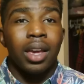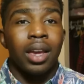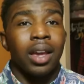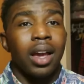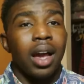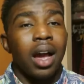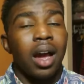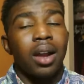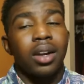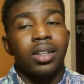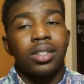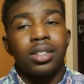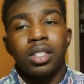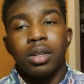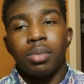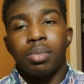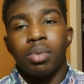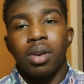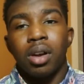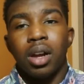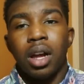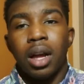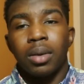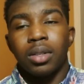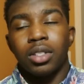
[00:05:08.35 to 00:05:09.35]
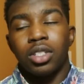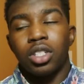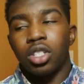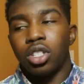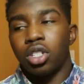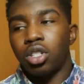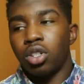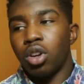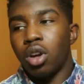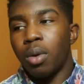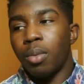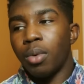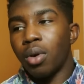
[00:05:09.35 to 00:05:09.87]
And honestly, bro, I
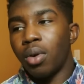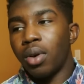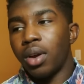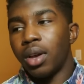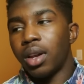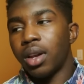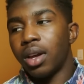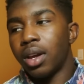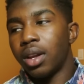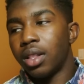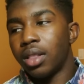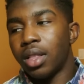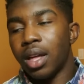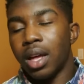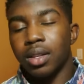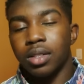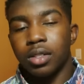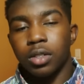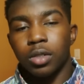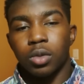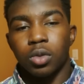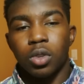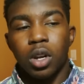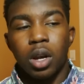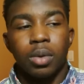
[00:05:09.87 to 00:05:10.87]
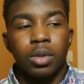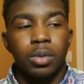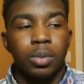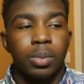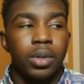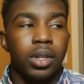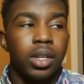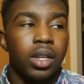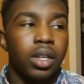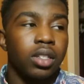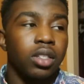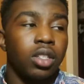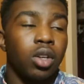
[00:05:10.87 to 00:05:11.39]
just know I'm gonna hit 100,000 subscribers
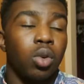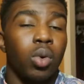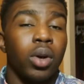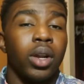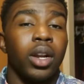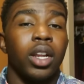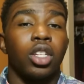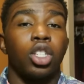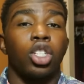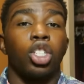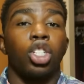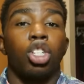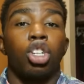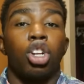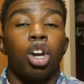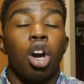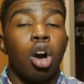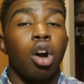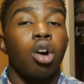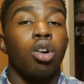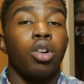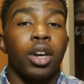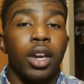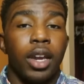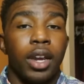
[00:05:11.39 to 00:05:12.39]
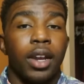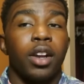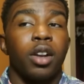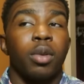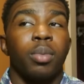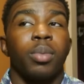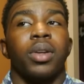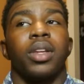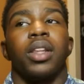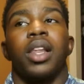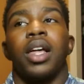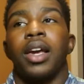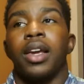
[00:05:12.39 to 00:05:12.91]
because the way that y'all care
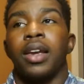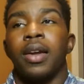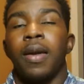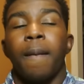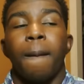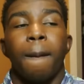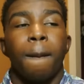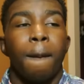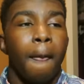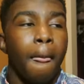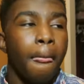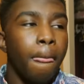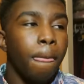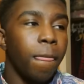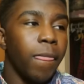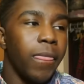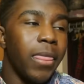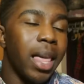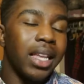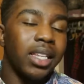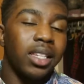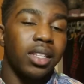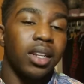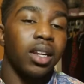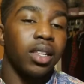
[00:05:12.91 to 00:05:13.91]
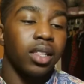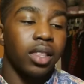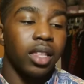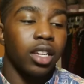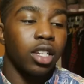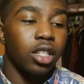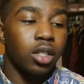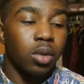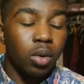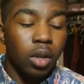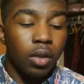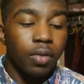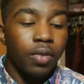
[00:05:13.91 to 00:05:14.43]
me, like, that's another thing
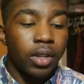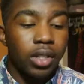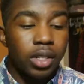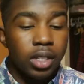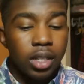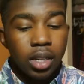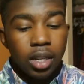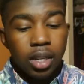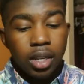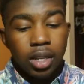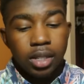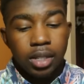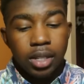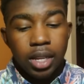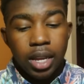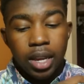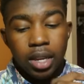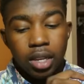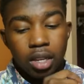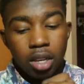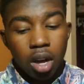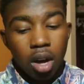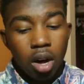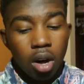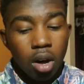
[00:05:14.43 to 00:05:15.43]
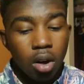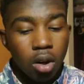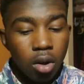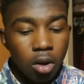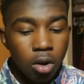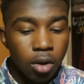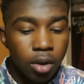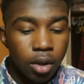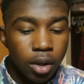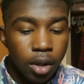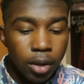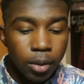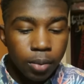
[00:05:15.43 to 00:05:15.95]
in 2015 is that
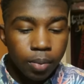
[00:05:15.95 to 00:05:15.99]
y'all